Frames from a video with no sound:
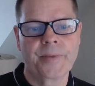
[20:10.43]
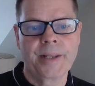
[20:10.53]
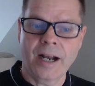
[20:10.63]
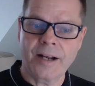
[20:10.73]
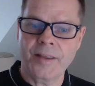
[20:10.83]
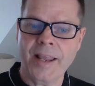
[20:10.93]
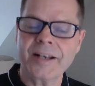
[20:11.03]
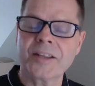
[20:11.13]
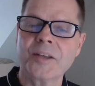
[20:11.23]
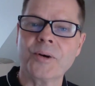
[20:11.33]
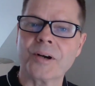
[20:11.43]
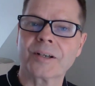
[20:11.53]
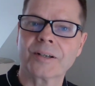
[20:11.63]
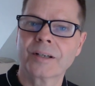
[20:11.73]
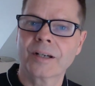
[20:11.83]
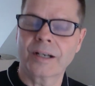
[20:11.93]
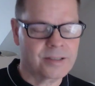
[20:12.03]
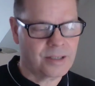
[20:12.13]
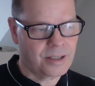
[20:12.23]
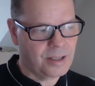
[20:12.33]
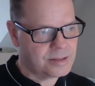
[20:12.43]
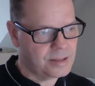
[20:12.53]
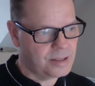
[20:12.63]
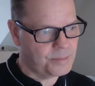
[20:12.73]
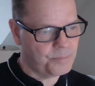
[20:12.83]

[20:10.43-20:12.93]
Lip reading: And at the end of the book, and it's